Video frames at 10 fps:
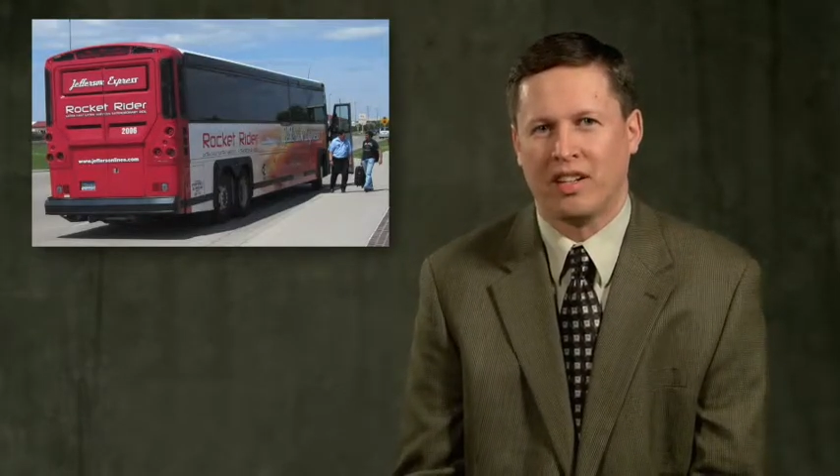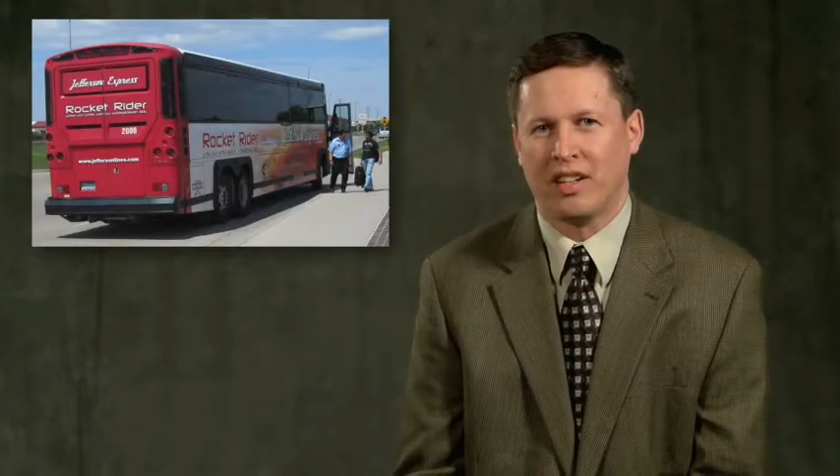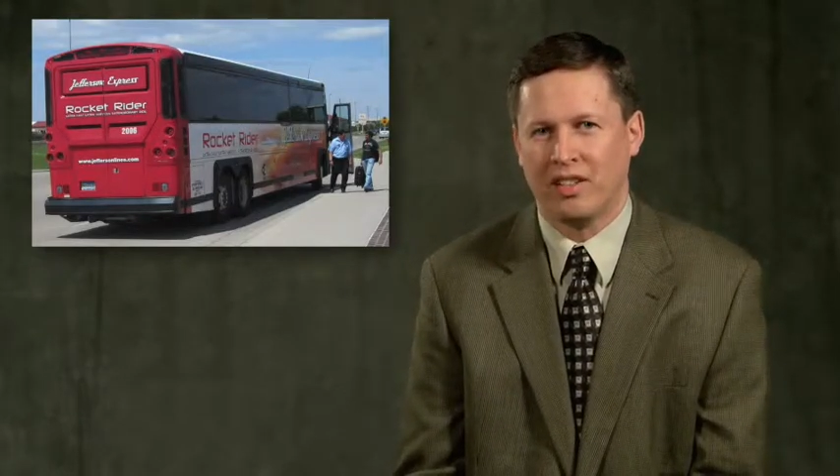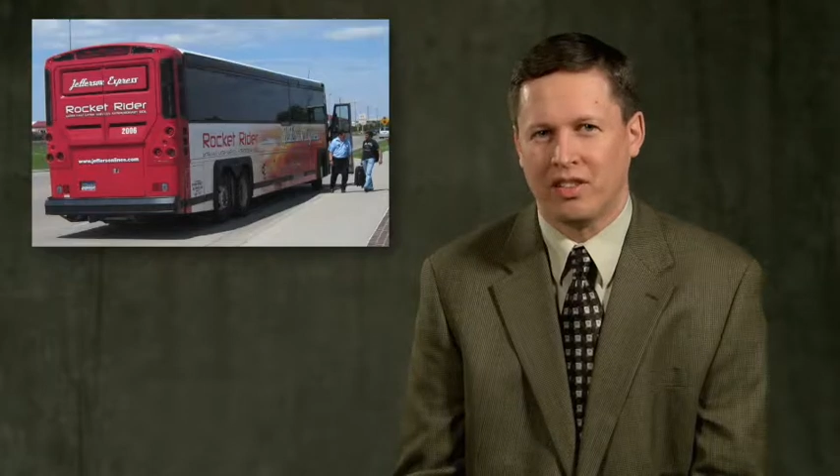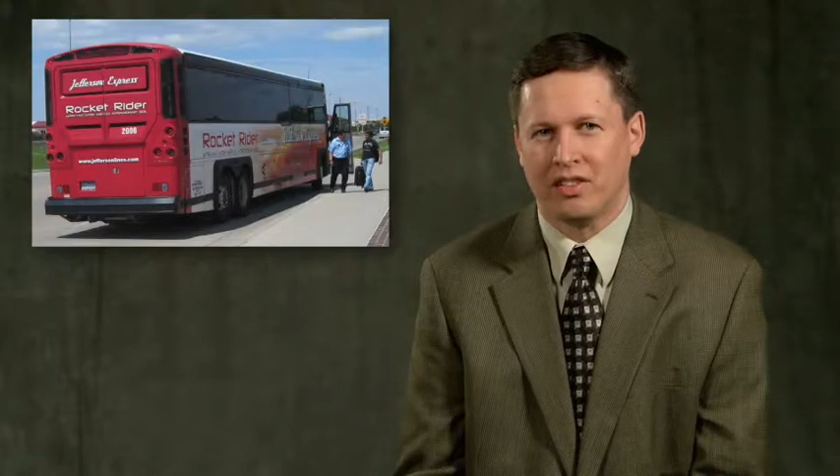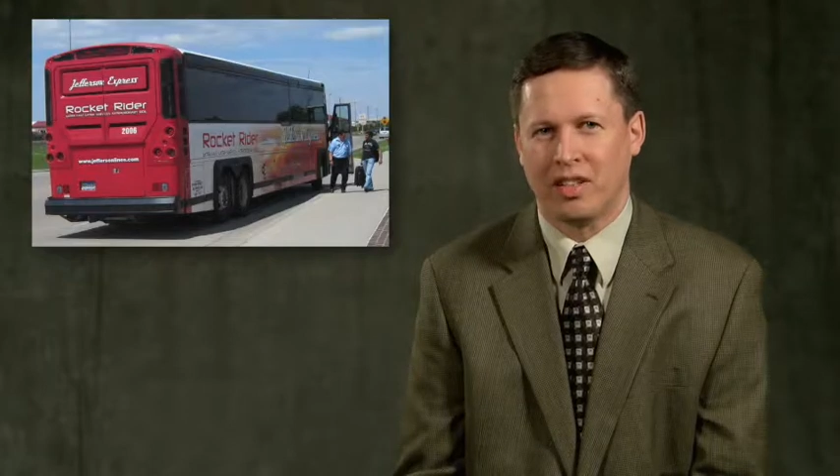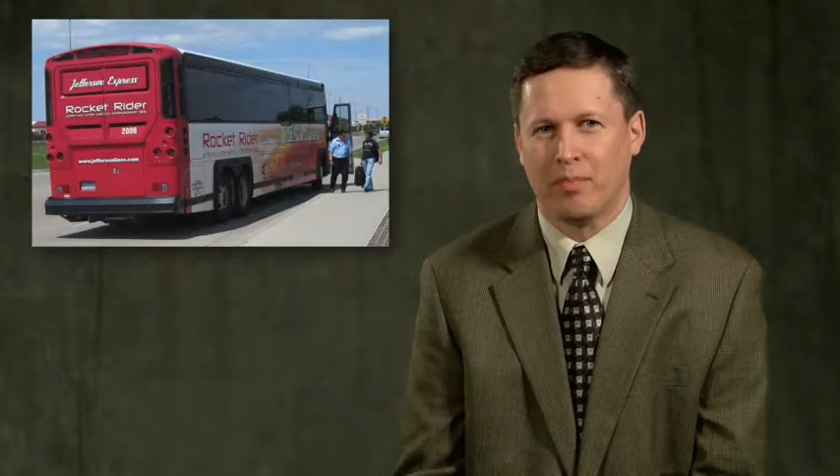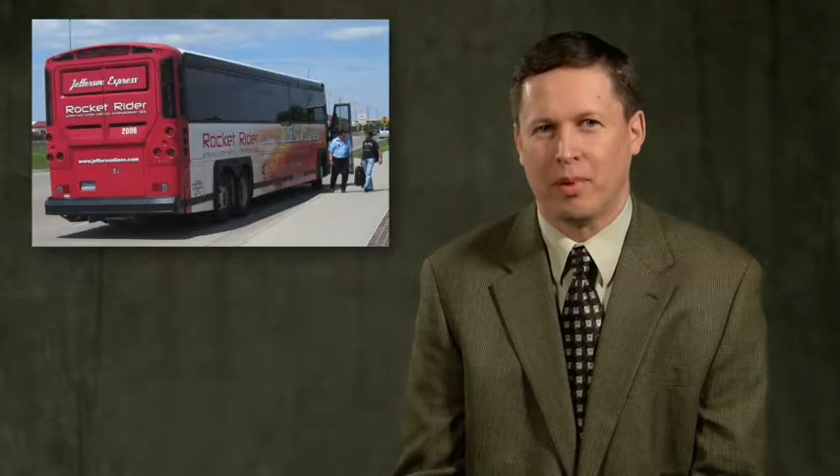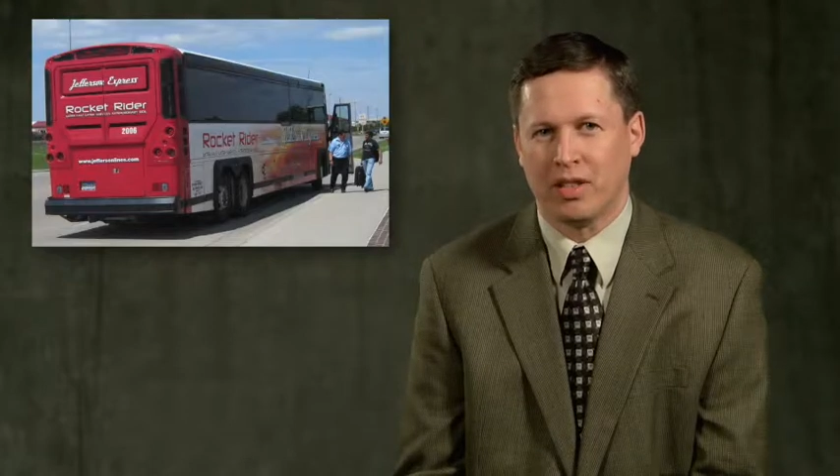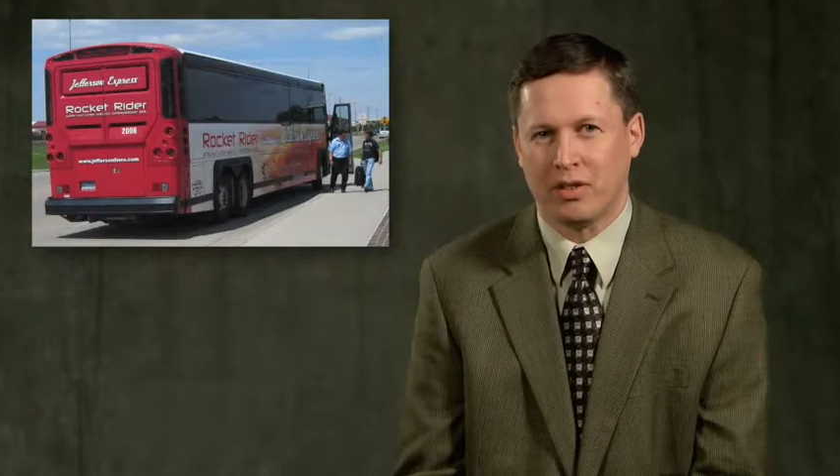intercity
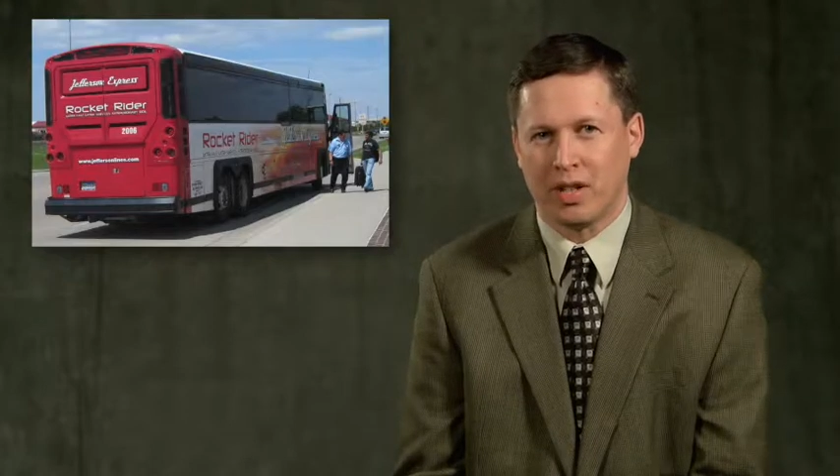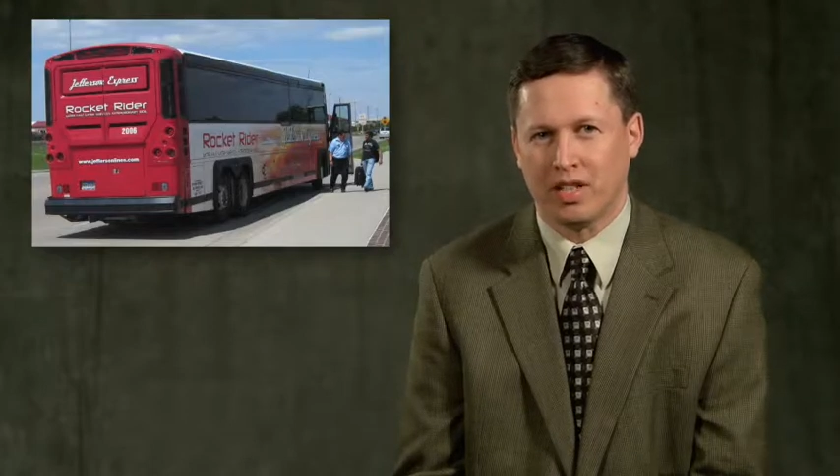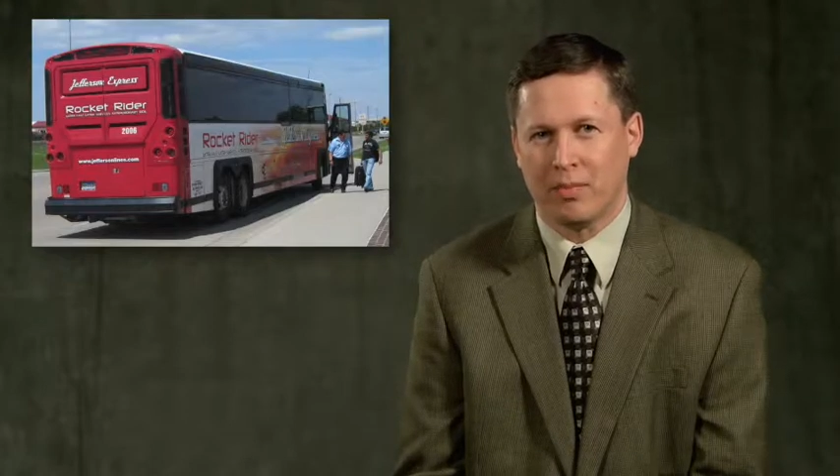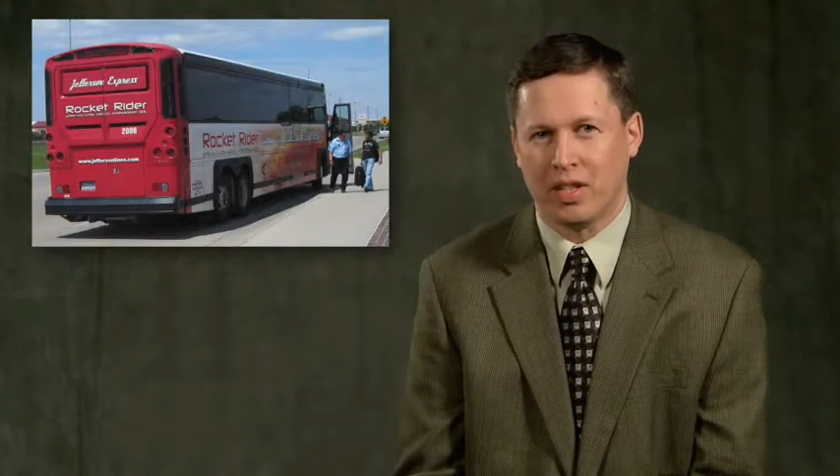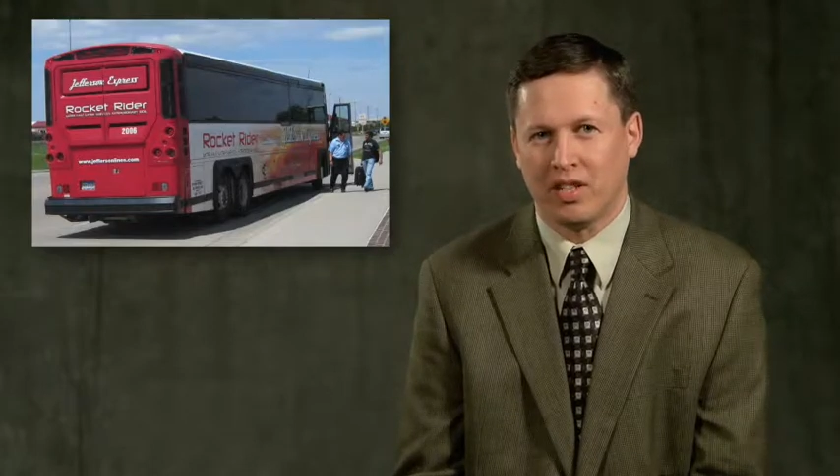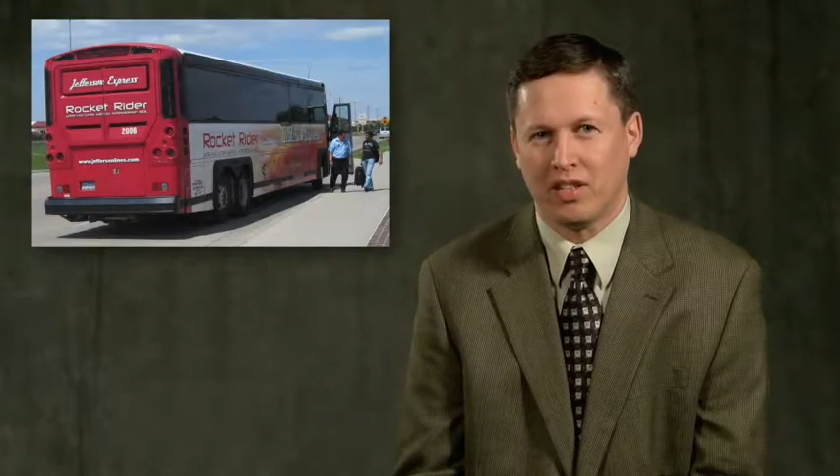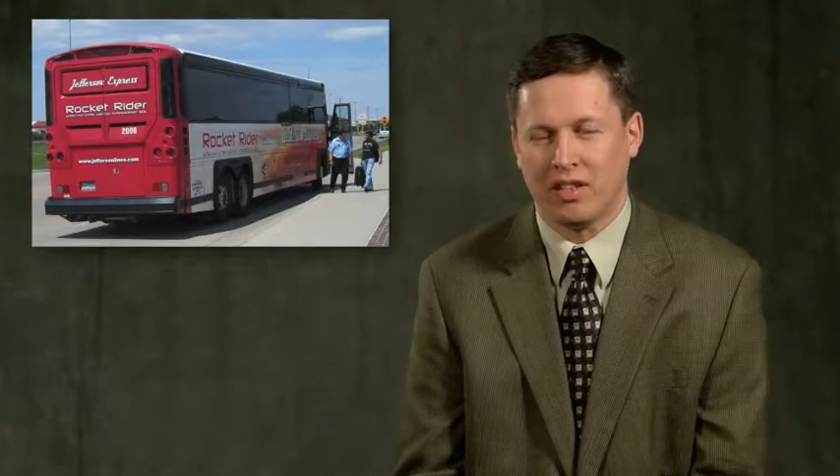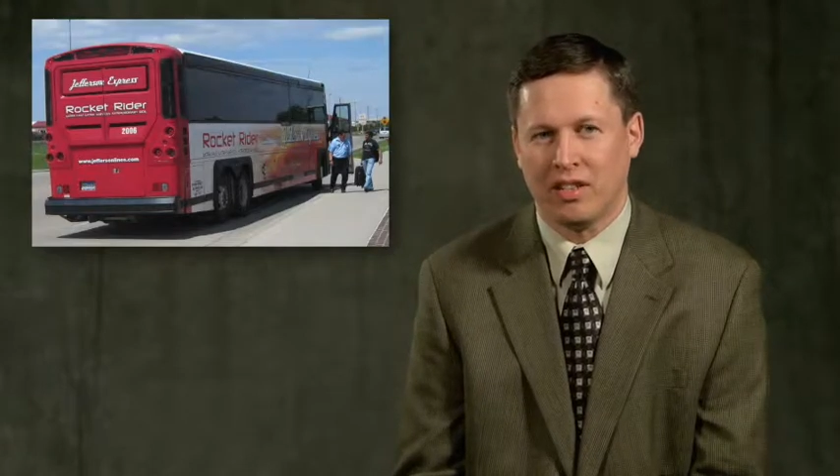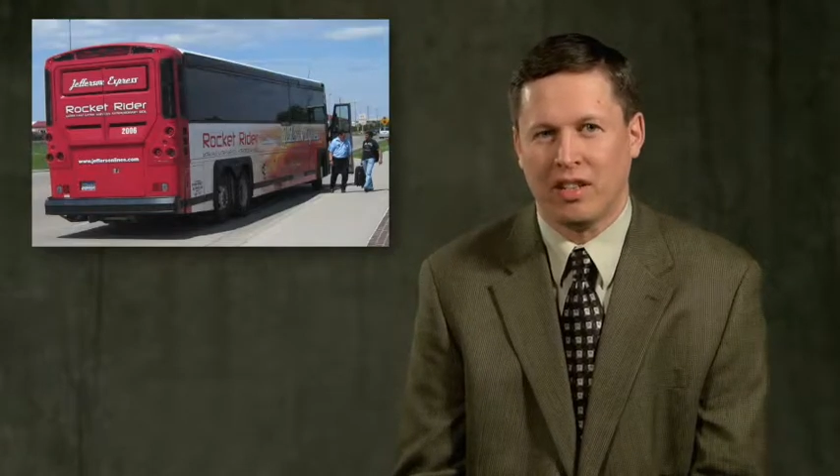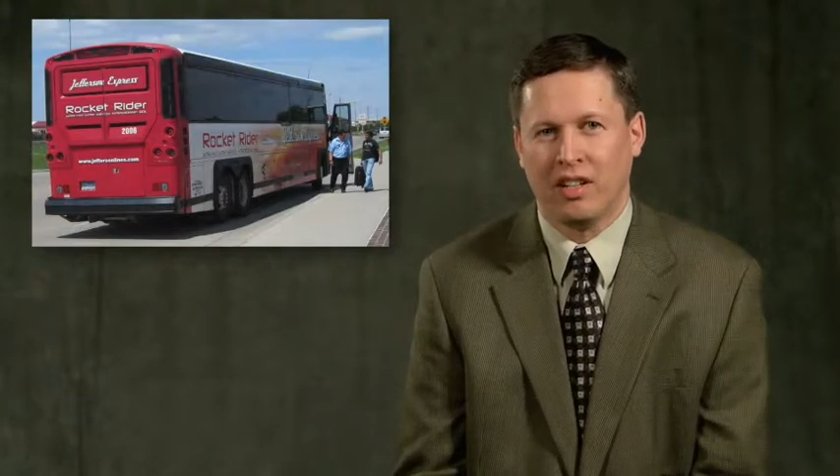bus transportation.